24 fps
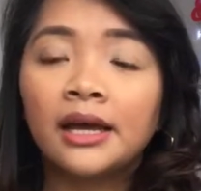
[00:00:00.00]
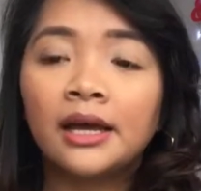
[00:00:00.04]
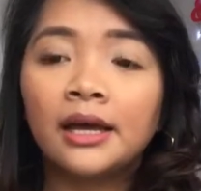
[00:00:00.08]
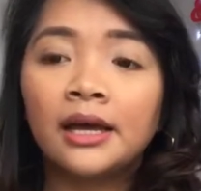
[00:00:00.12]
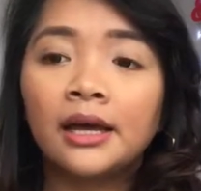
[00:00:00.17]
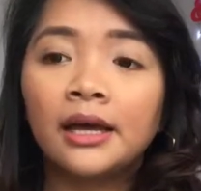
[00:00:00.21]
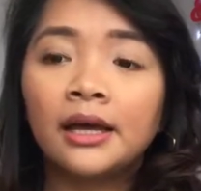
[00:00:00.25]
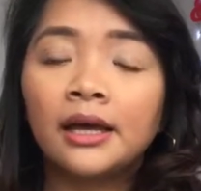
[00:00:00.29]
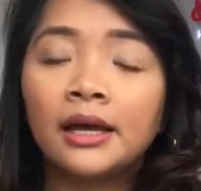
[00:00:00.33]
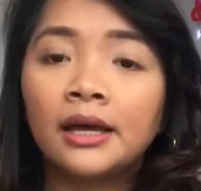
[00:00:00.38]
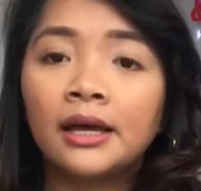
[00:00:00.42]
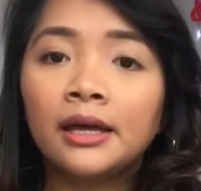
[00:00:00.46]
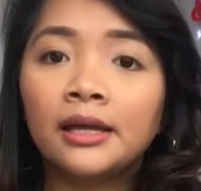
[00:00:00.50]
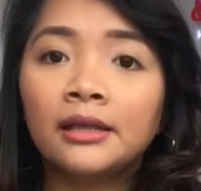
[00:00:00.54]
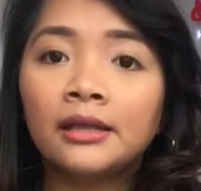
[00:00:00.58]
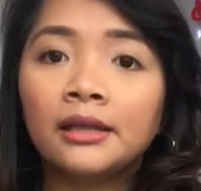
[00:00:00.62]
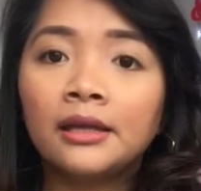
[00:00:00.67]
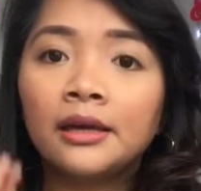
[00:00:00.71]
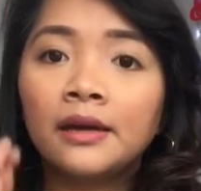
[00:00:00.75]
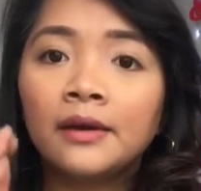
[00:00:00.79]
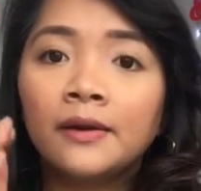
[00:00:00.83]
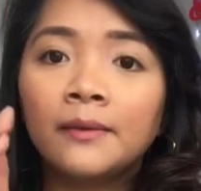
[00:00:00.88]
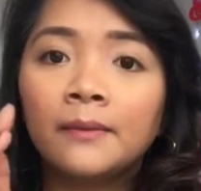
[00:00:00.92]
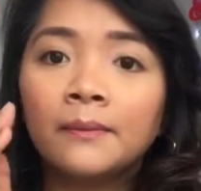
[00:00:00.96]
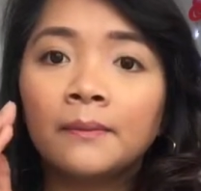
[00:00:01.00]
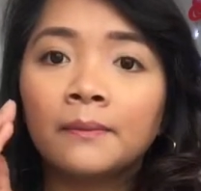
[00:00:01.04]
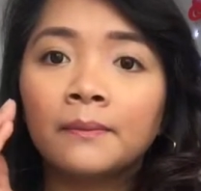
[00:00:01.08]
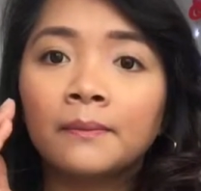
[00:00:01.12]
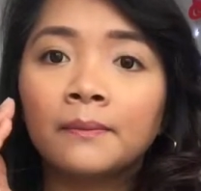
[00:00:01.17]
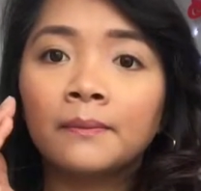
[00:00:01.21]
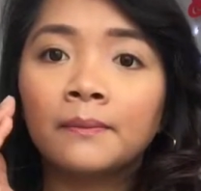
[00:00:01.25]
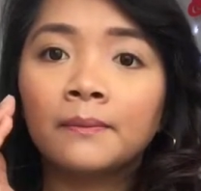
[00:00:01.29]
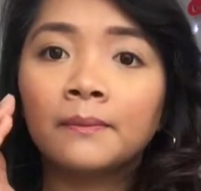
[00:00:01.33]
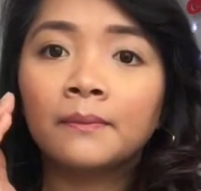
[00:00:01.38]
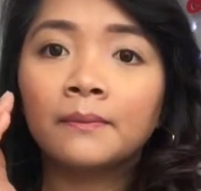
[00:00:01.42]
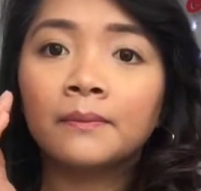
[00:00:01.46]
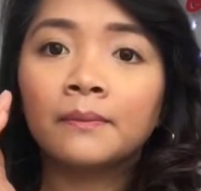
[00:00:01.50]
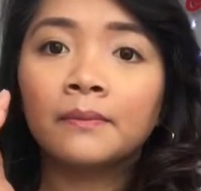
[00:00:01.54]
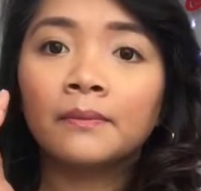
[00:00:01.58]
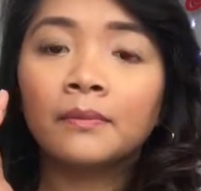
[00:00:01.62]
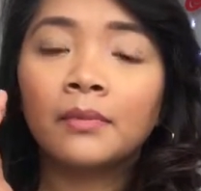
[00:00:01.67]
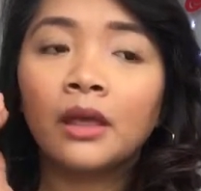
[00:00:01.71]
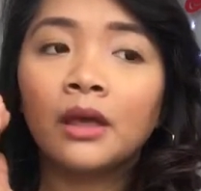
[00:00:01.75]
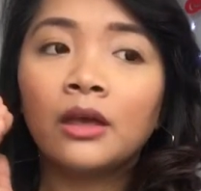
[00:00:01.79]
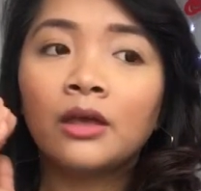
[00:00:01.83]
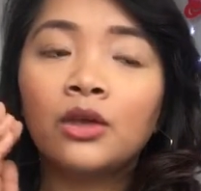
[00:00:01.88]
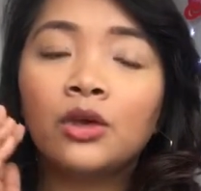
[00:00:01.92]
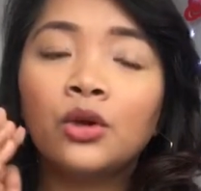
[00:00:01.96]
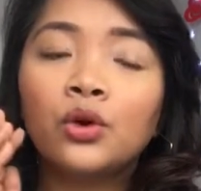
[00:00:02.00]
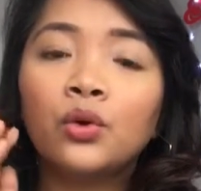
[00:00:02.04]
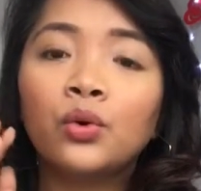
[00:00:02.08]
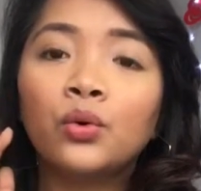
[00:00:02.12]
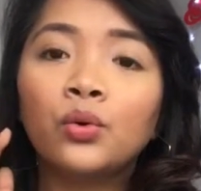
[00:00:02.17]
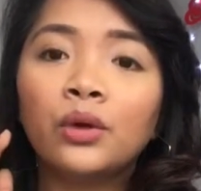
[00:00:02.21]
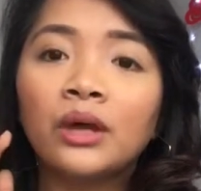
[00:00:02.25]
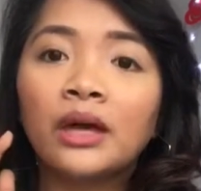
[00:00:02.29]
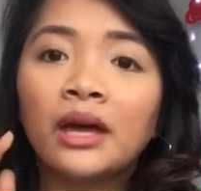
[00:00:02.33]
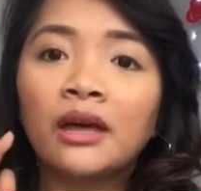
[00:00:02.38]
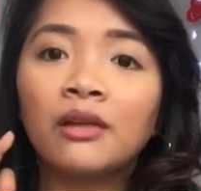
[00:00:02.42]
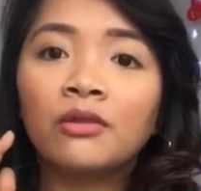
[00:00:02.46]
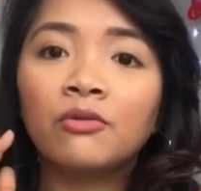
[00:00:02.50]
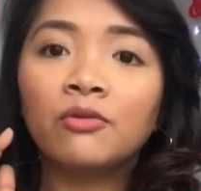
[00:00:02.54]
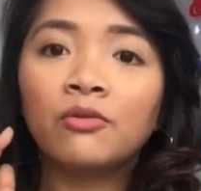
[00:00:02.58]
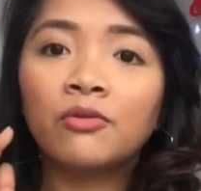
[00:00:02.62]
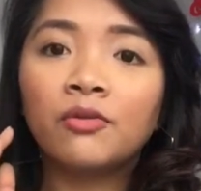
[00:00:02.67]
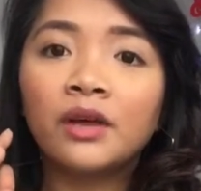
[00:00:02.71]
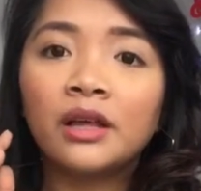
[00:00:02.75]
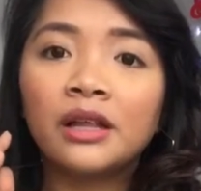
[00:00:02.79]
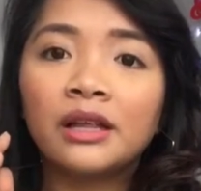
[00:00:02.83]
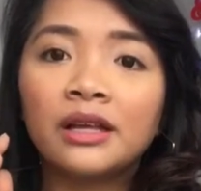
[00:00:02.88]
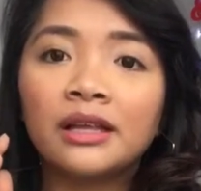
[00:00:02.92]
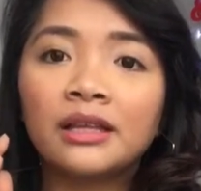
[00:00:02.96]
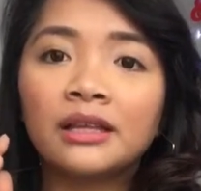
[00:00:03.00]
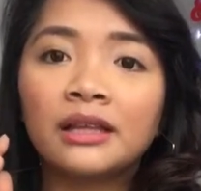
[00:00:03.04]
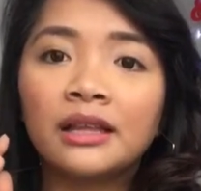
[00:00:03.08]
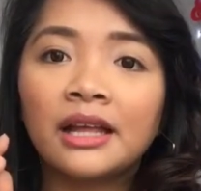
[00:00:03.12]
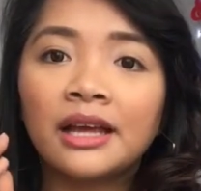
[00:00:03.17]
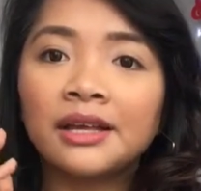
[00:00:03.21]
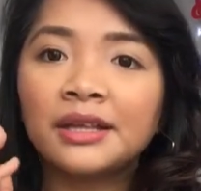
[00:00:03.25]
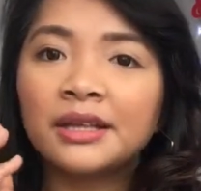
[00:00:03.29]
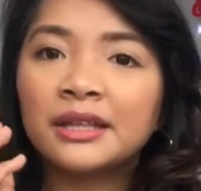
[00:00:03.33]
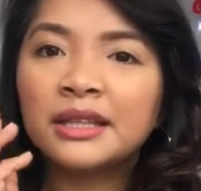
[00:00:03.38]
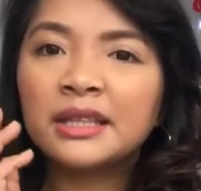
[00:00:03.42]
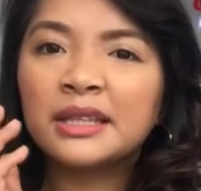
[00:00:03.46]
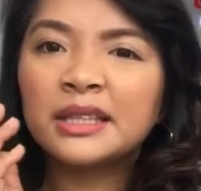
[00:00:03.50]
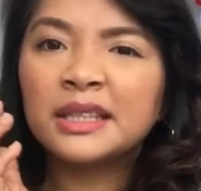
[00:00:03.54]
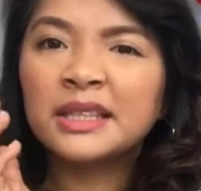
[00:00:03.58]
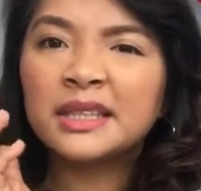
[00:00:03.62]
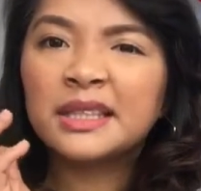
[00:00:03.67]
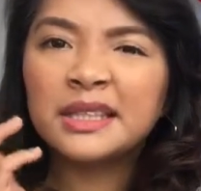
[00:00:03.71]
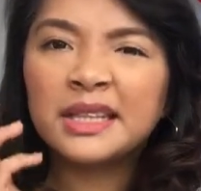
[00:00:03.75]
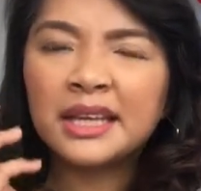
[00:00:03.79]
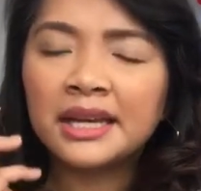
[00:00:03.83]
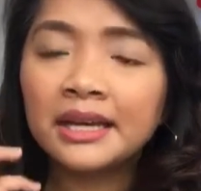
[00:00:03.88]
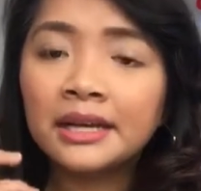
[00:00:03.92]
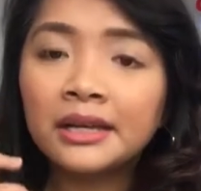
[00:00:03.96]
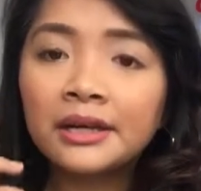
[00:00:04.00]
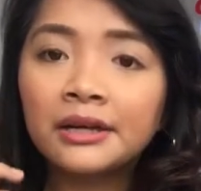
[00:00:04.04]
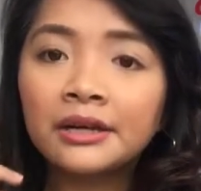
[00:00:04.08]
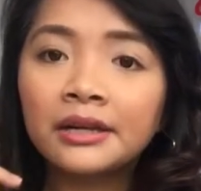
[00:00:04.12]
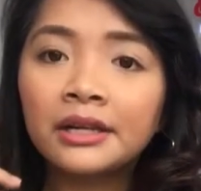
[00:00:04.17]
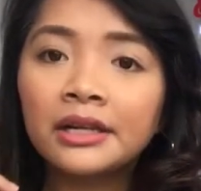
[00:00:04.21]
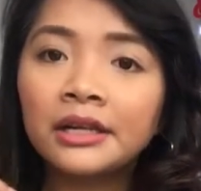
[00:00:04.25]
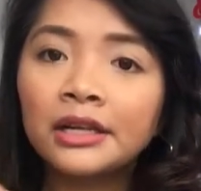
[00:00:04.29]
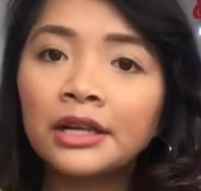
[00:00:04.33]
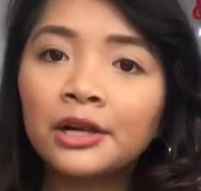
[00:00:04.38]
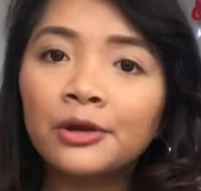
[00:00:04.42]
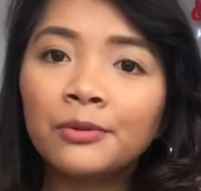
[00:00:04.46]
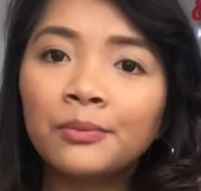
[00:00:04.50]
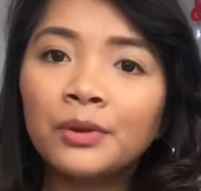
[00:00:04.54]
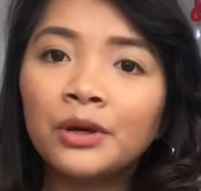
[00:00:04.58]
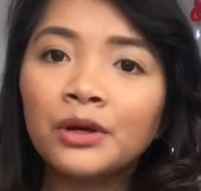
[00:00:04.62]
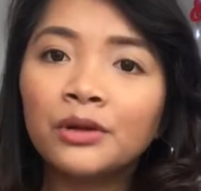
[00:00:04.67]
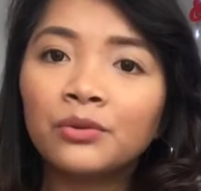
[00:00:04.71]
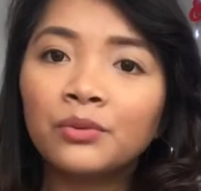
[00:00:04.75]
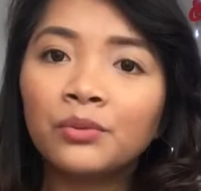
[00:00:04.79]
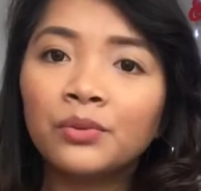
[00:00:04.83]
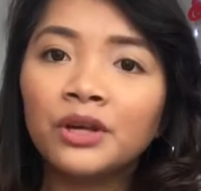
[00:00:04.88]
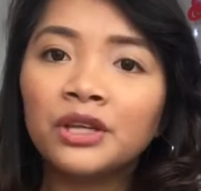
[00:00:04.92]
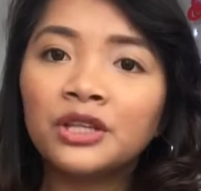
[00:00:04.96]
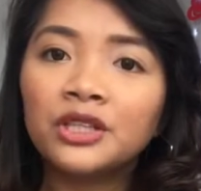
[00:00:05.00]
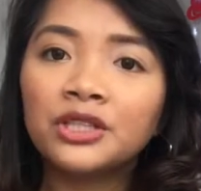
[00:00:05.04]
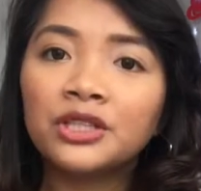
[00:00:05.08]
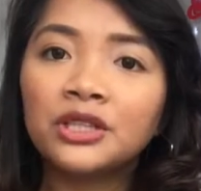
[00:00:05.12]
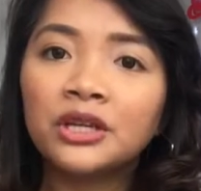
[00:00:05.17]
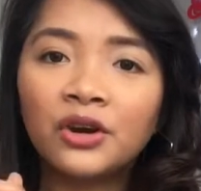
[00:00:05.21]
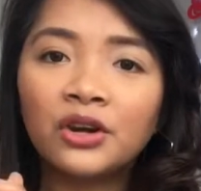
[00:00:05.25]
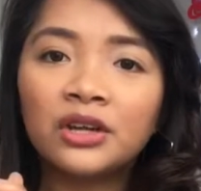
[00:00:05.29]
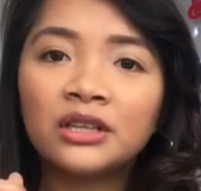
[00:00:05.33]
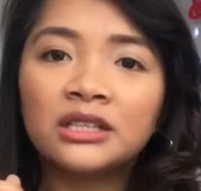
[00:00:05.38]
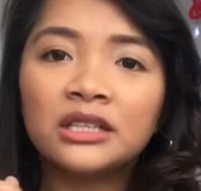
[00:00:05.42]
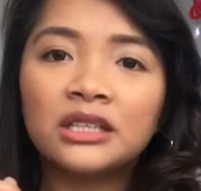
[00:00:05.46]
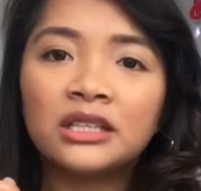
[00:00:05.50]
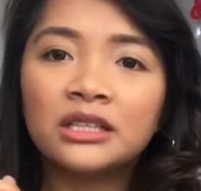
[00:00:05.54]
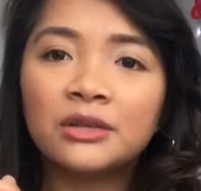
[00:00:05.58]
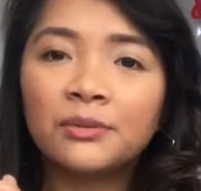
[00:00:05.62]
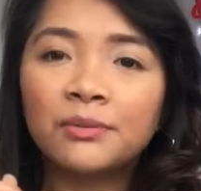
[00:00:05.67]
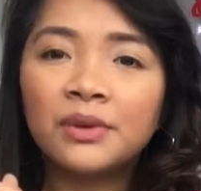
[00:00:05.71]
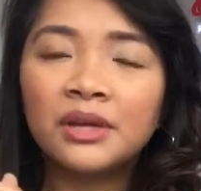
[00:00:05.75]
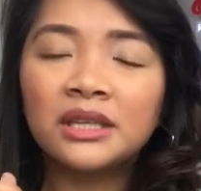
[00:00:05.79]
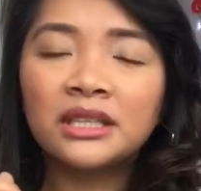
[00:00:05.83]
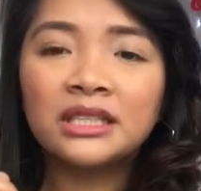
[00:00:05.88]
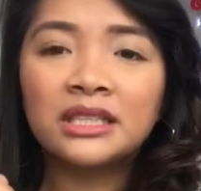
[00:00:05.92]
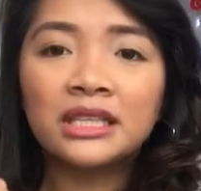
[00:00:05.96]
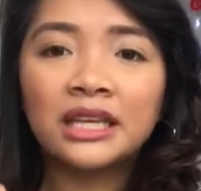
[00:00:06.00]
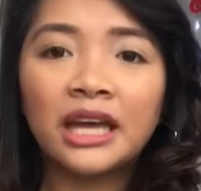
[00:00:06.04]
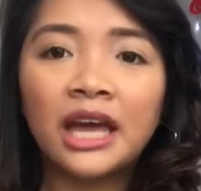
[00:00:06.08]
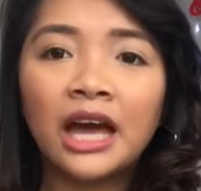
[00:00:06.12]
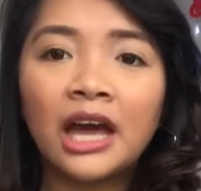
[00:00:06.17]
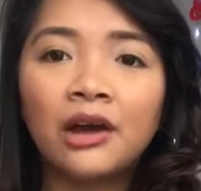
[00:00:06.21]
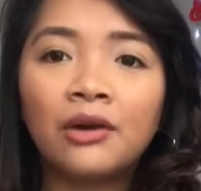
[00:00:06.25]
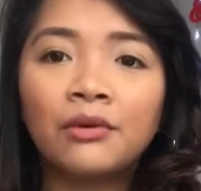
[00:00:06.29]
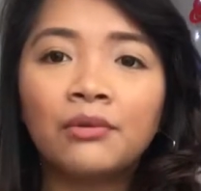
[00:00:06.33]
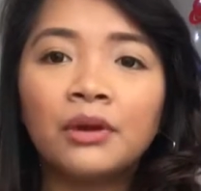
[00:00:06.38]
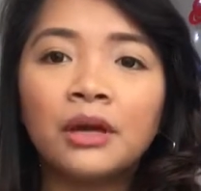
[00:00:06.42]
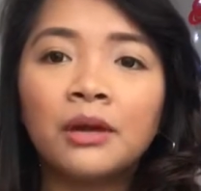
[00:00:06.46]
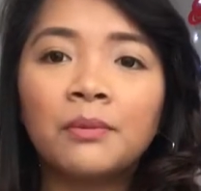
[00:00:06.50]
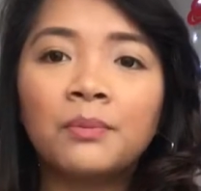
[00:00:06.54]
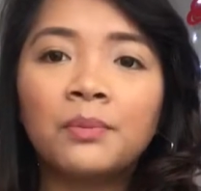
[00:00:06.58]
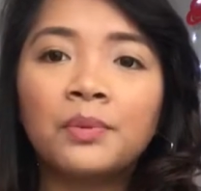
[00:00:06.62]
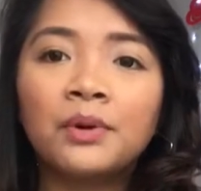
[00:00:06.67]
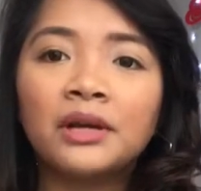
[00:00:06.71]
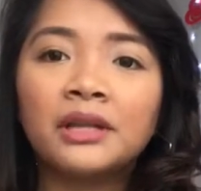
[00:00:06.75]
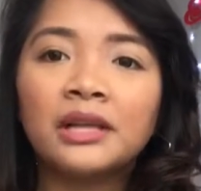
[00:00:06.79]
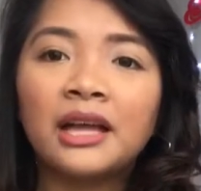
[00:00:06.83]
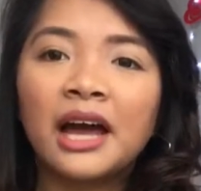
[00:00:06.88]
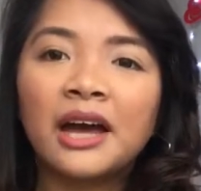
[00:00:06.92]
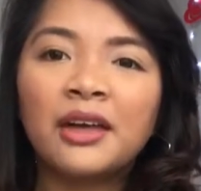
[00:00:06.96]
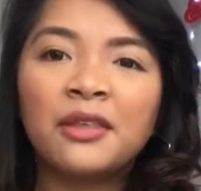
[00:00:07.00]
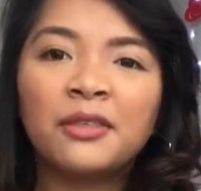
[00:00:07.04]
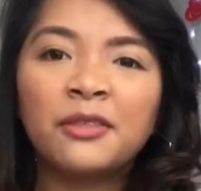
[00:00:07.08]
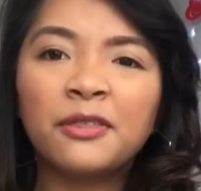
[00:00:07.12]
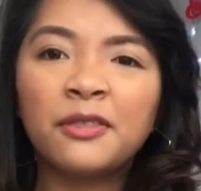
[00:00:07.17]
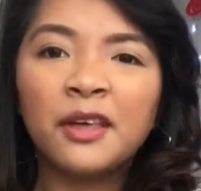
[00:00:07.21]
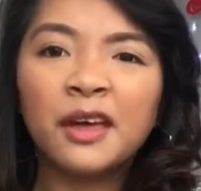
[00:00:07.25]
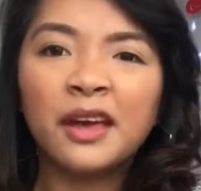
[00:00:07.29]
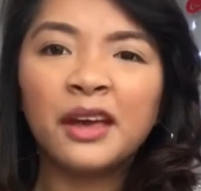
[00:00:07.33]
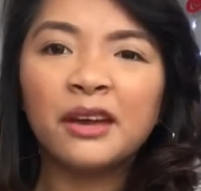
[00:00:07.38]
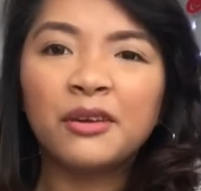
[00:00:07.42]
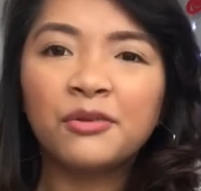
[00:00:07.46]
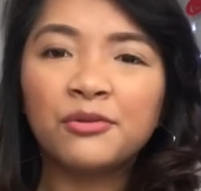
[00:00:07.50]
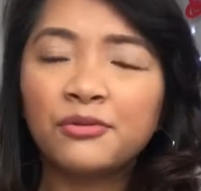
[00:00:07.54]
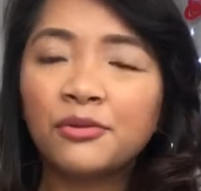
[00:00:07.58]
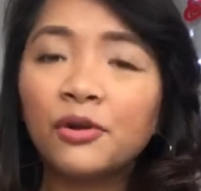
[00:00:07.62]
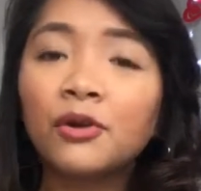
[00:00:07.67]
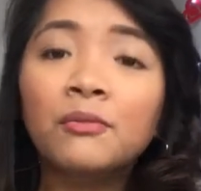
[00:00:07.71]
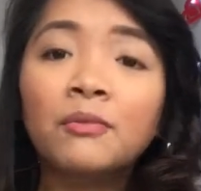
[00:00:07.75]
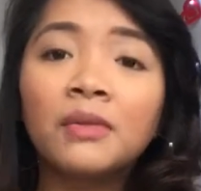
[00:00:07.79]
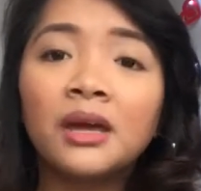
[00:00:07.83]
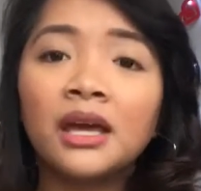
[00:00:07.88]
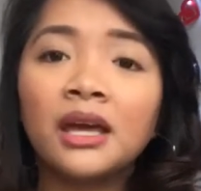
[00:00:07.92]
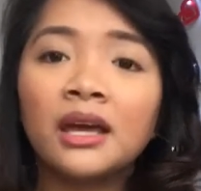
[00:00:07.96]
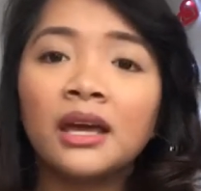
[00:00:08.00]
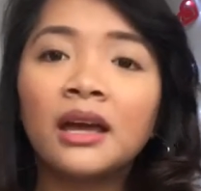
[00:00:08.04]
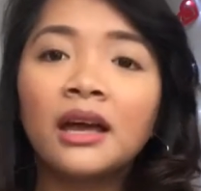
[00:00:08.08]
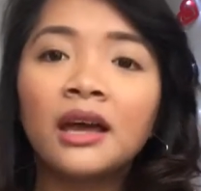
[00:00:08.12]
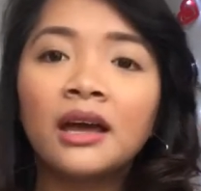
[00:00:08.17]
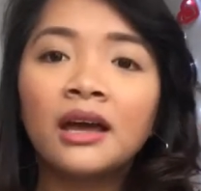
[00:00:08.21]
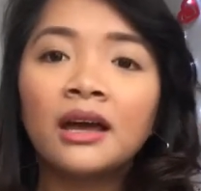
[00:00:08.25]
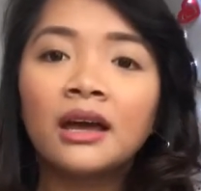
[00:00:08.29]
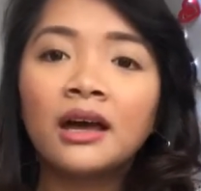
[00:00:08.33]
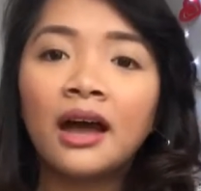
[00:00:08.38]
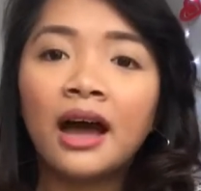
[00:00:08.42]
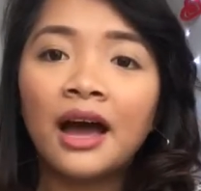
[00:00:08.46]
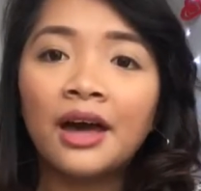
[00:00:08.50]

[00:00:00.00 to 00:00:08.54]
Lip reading: And you can feel it like tingle a little bit, which first is a bit scary, but I think for me,